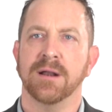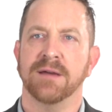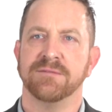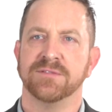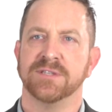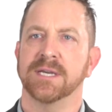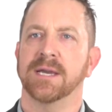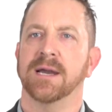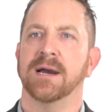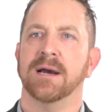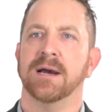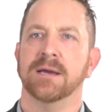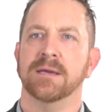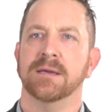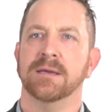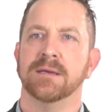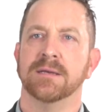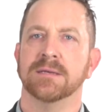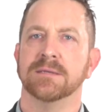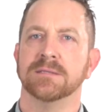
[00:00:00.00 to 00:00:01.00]
at
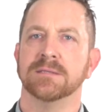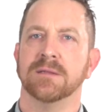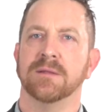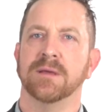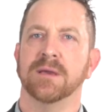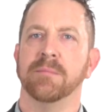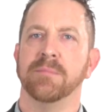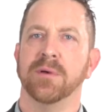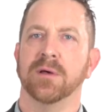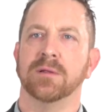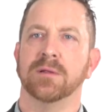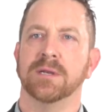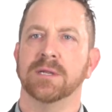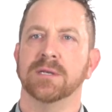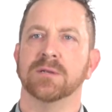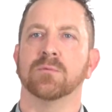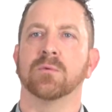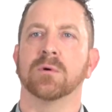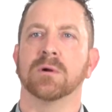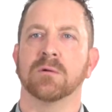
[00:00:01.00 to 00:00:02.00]
FTI is the ability
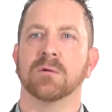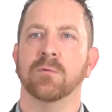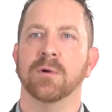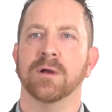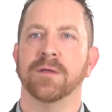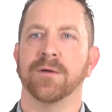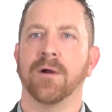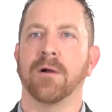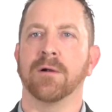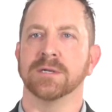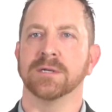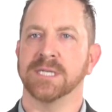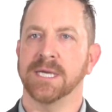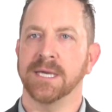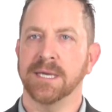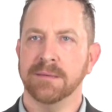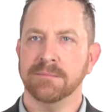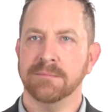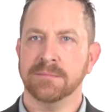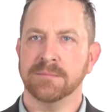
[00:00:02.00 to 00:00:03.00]
to work with our
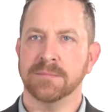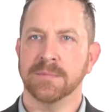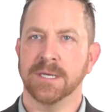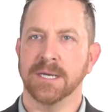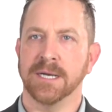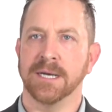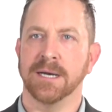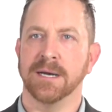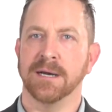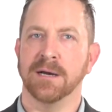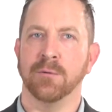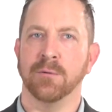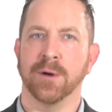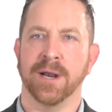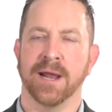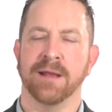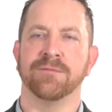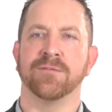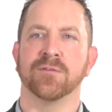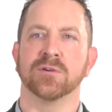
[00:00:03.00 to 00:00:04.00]
team uh, when
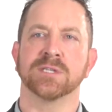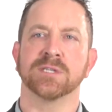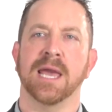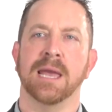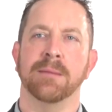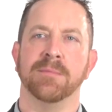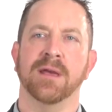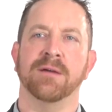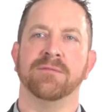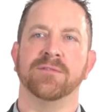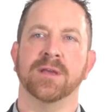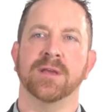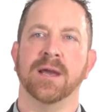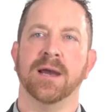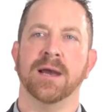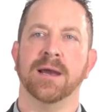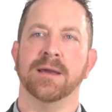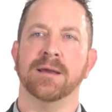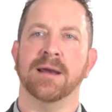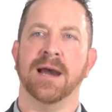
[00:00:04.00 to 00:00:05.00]
I first came to
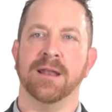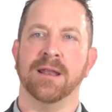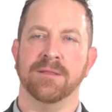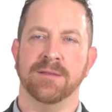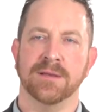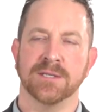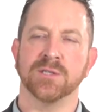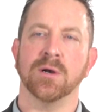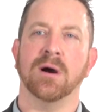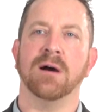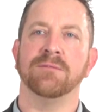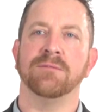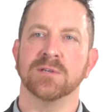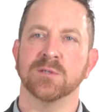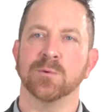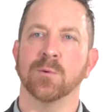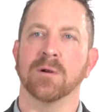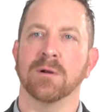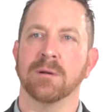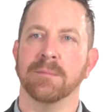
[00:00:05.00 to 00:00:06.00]
FTI, out of this
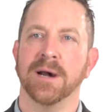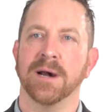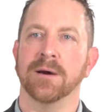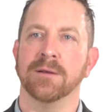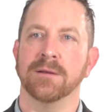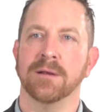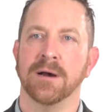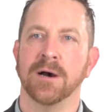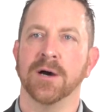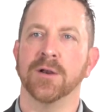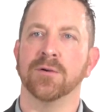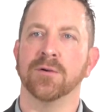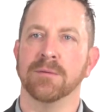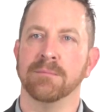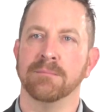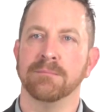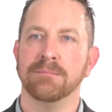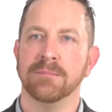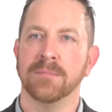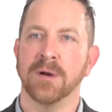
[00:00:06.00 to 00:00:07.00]
office, we were about 100,
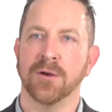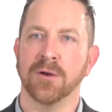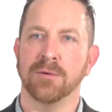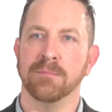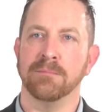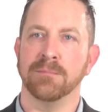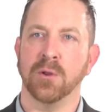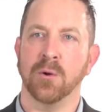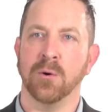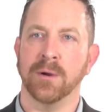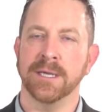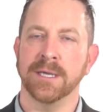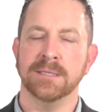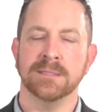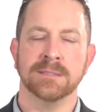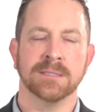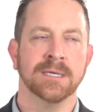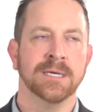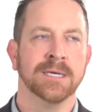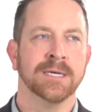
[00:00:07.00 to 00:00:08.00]
100
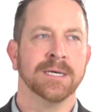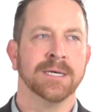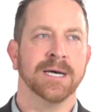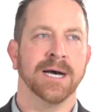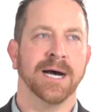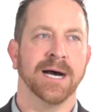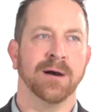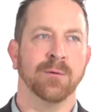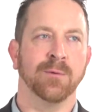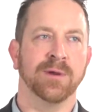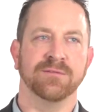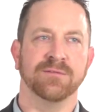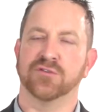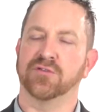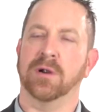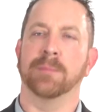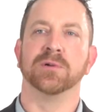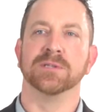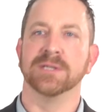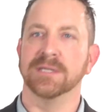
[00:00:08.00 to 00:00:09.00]
employees. Uh, we've
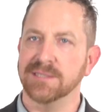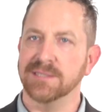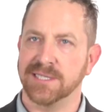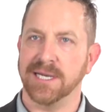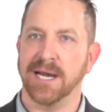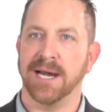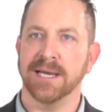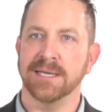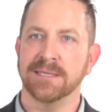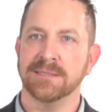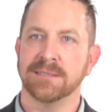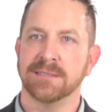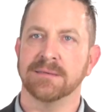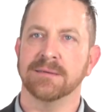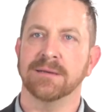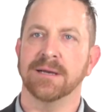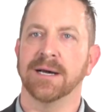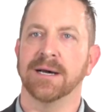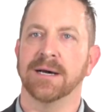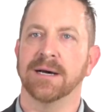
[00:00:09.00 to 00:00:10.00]
tripled in size,
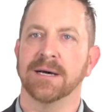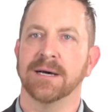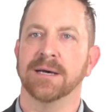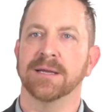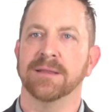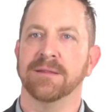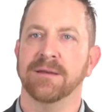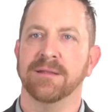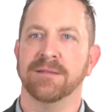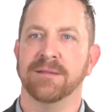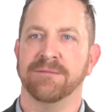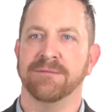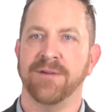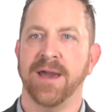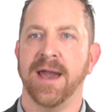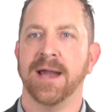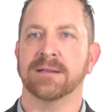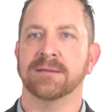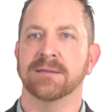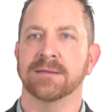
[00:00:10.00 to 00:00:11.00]
uh, and, the, and, the,
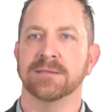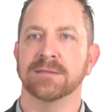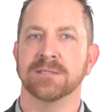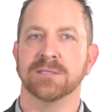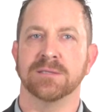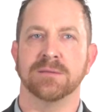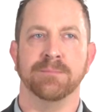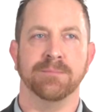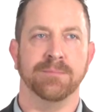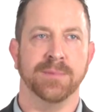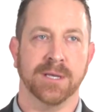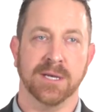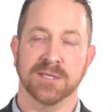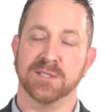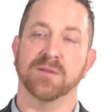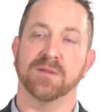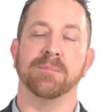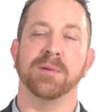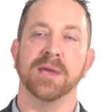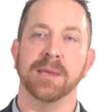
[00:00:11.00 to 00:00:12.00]
fact is because
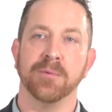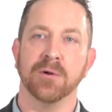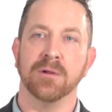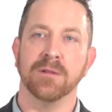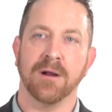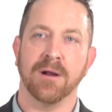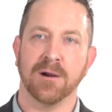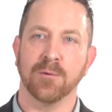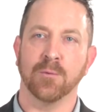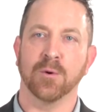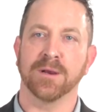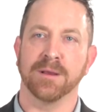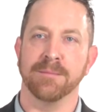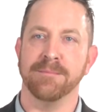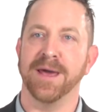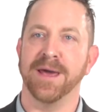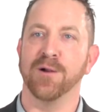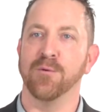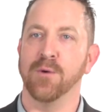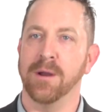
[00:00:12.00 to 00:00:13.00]
of the people, the hardworking
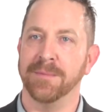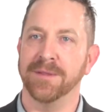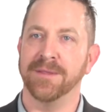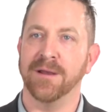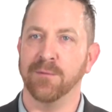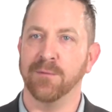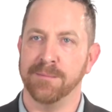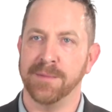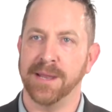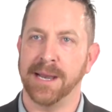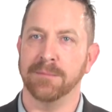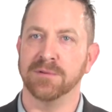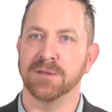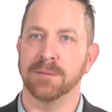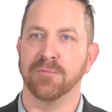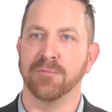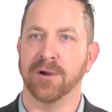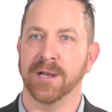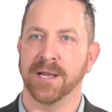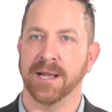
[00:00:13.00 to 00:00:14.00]
men and women that we've been able to
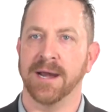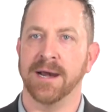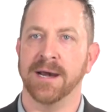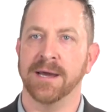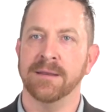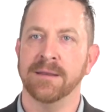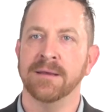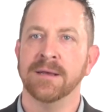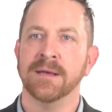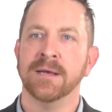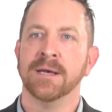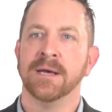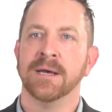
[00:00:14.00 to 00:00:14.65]
bring on,